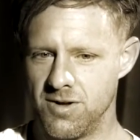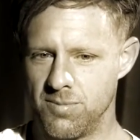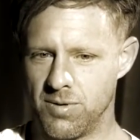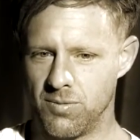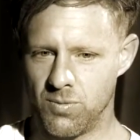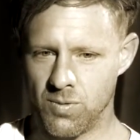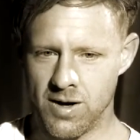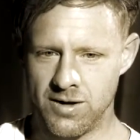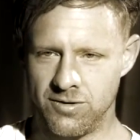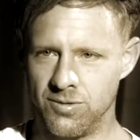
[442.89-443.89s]
but
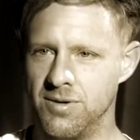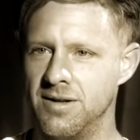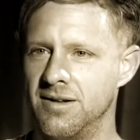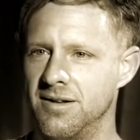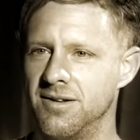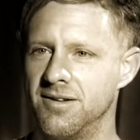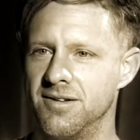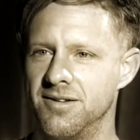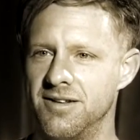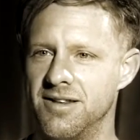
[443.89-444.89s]
what do we
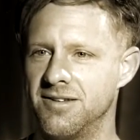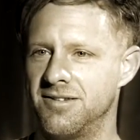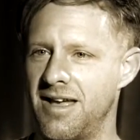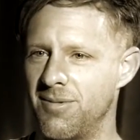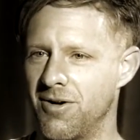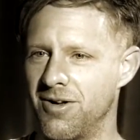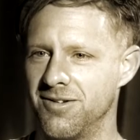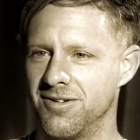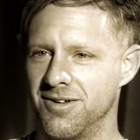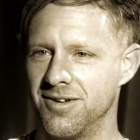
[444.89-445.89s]
see the same on,
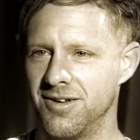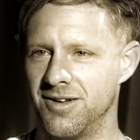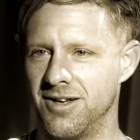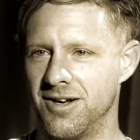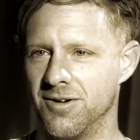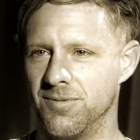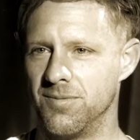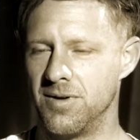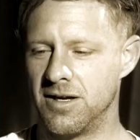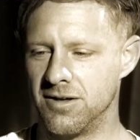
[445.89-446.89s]
you know?
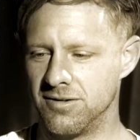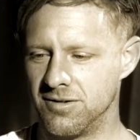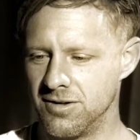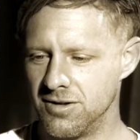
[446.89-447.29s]
Because